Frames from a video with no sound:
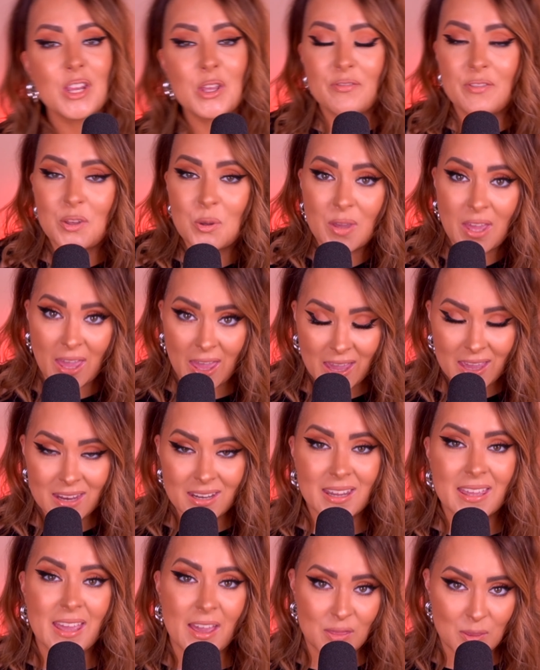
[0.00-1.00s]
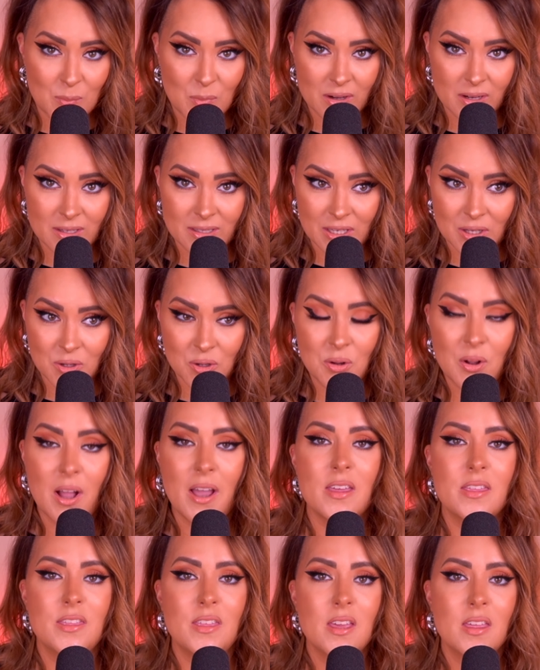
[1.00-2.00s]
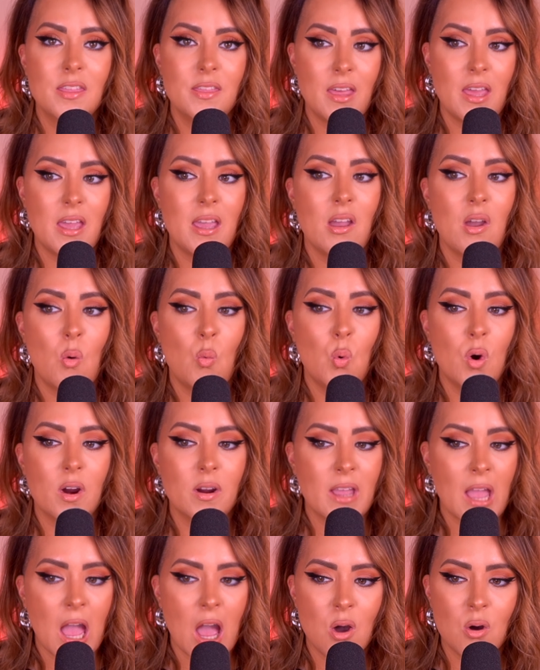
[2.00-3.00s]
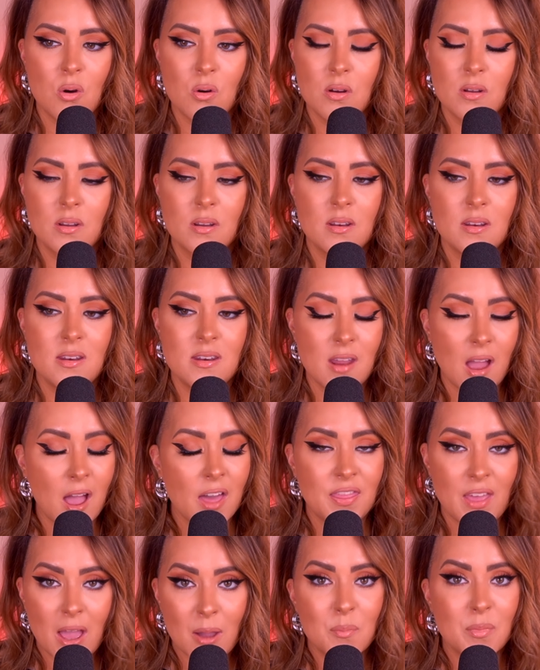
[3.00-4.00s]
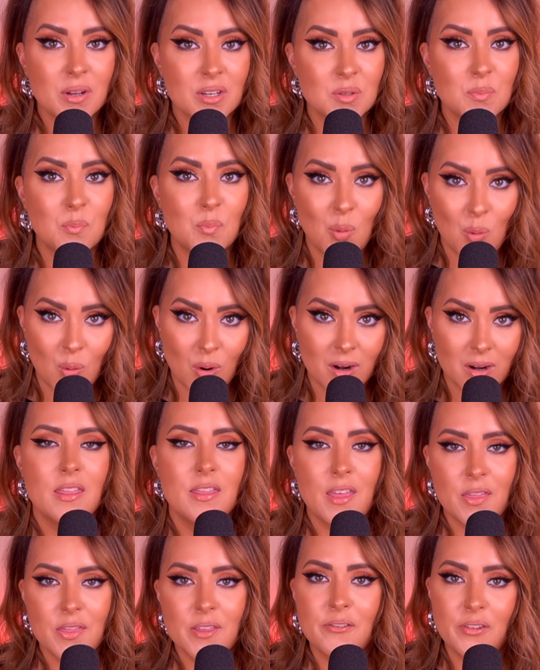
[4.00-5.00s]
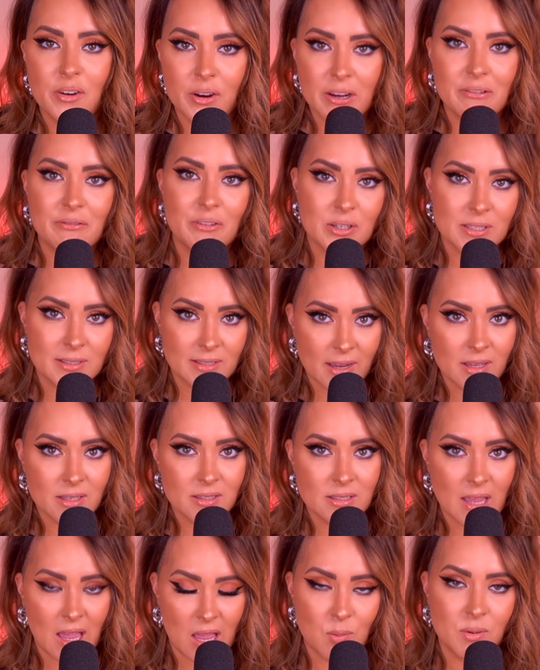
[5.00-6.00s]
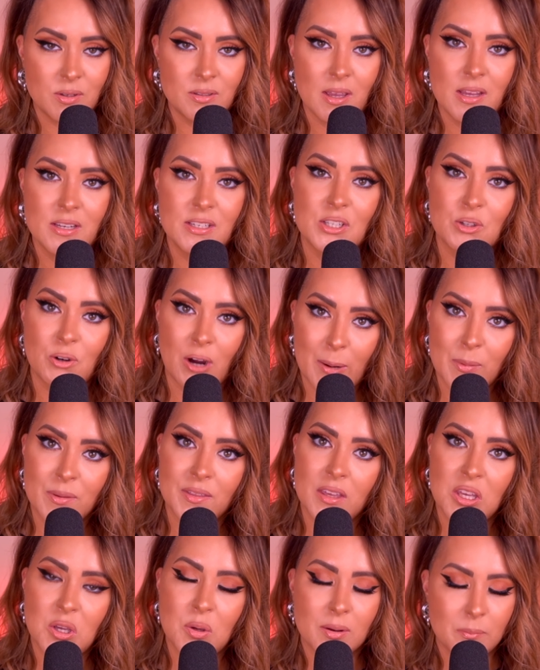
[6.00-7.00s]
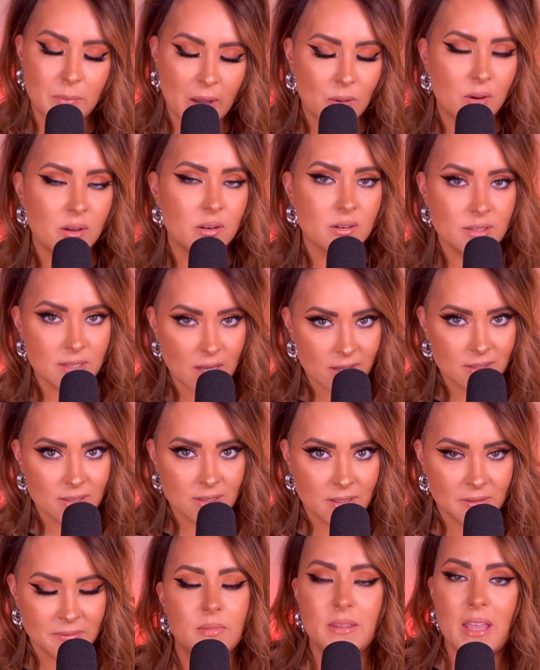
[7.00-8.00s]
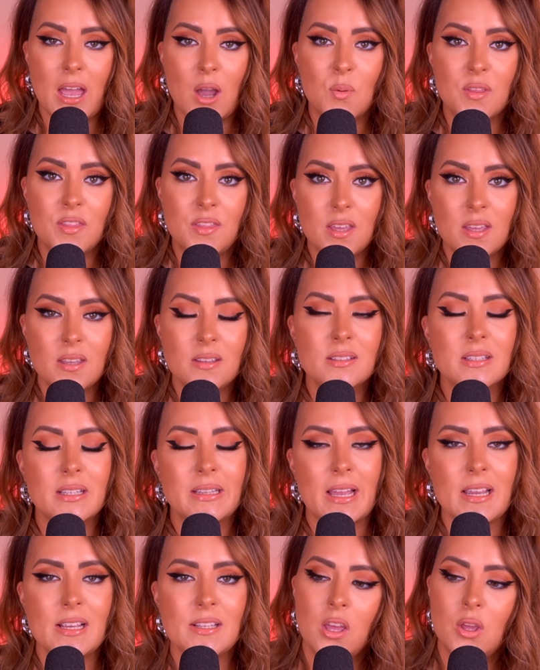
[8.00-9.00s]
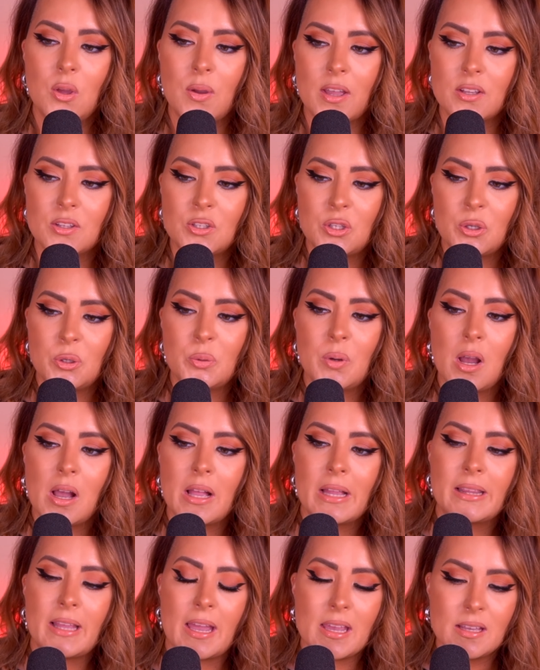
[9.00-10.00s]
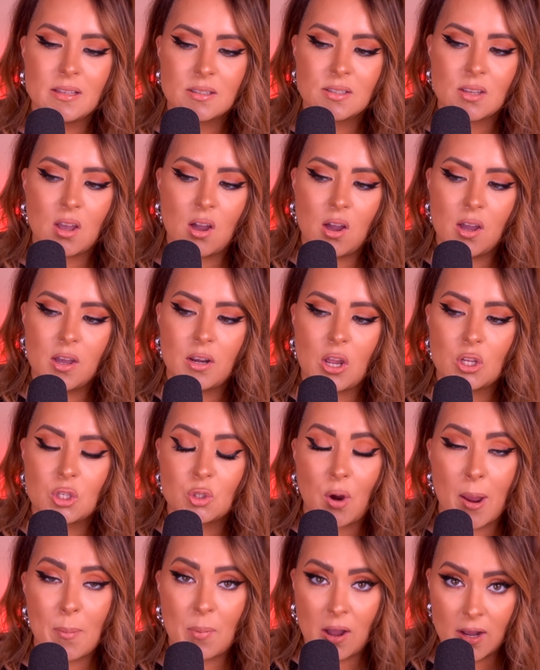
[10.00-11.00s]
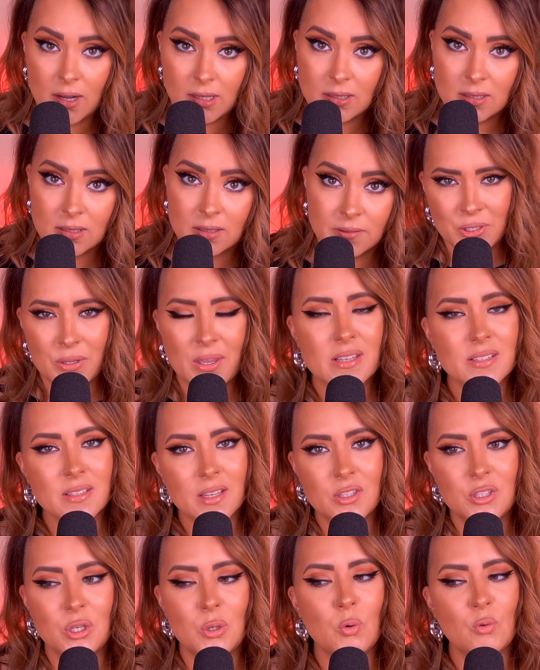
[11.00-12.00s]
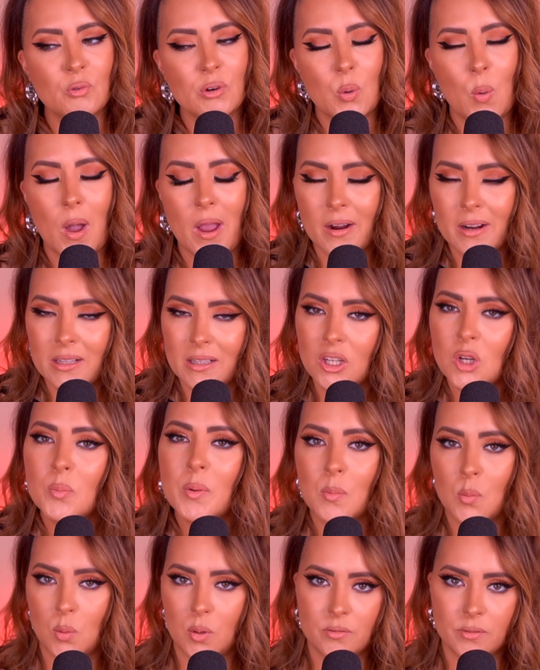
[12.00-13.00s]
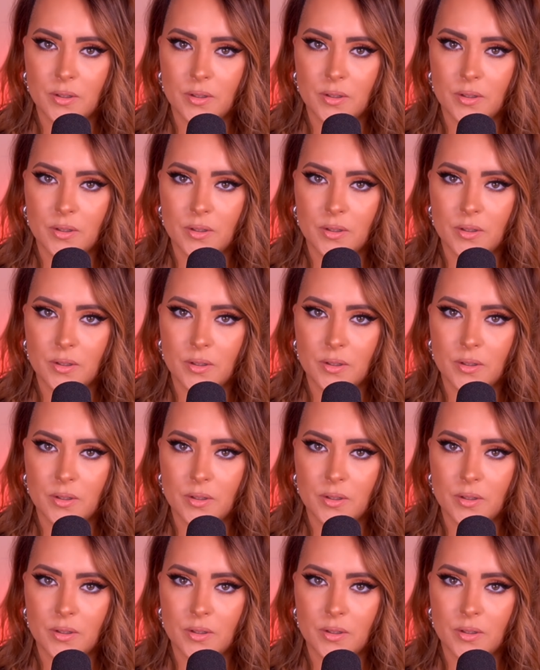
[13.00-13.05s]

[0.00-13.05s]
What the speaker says: if you can get them on a deal, I think they work out not that much more than the very first lights I was describing that you can mount on your desk. Now with these lights, you get 2 lights on tripods. Yes, they do require a little bit more